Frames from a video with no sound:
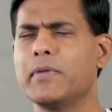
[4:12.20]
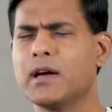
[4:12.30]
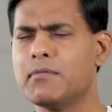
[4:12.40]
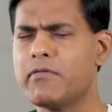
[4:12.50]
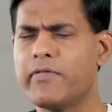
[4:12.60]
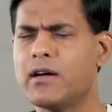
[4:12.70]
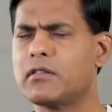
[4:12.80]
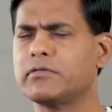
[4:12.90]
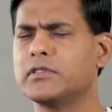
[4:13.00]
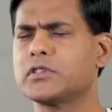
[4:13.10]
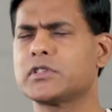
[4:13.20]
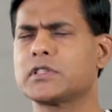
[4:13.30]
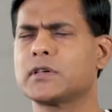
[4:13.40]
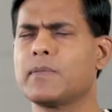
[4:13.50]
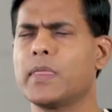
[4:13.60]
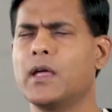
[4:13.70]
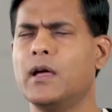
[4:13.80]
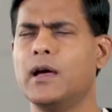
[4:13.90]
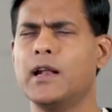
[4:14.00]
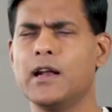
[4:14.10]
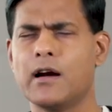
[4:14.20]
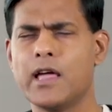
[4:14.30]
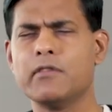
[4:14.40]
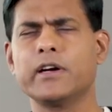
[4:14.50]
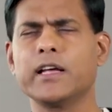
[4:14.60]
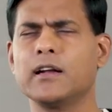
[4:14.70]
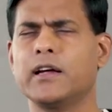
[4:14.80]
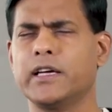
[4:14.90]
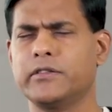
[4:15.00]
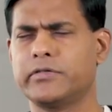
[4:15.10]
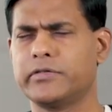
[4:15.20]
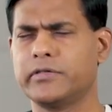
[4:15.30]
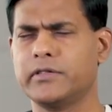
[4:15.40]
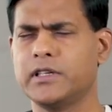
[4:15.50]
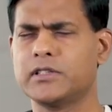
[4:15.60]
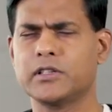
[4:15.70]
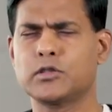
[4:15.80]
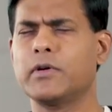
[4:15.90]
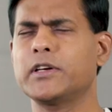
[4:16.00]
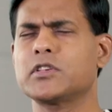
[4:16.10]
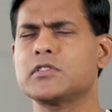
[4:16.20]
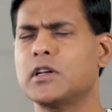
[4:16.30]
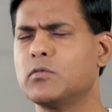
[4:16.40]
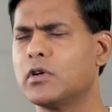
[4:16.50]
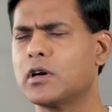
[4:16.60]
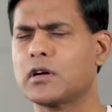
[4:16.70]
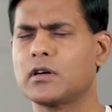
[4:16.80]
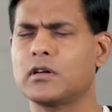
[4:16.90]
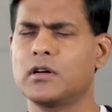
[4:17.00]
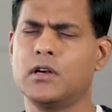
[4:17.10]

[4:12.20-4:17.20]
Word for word: become aware of this, and in our everyday life, in situations at work,